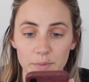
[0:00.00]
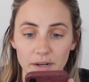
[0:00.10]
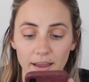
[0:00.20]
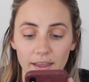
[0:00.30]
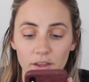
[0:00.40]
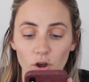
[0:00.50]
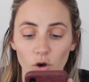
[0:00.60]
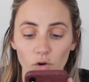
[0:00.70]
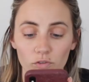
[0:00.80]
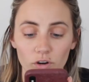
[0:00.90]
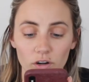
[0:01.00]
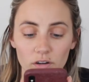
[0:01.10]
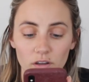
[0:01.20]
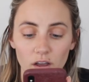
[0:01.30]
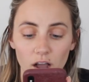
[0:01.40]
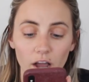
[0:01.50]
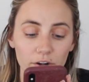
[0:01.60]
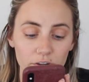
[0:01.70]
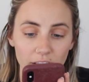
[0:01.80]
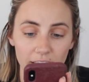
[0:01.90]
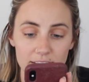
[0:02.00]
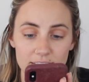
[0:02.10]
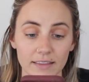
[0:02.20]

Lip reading: a night over 100 days.